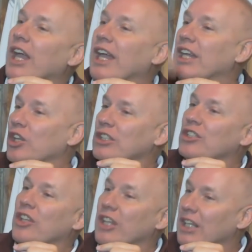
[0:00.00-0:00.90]
and he looks
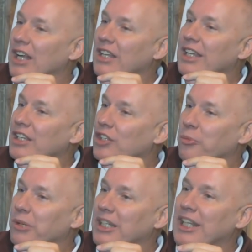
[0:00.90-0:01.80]
to the light of the
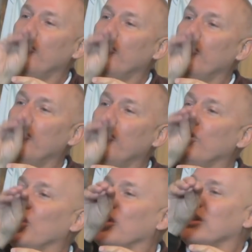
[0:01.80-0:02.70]
atonement. He
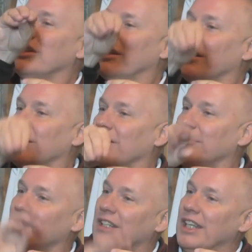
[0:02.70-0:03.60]
overlooks the,
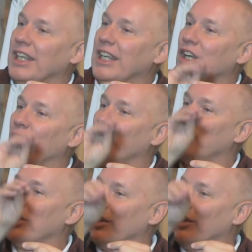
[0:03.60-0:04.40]
the ego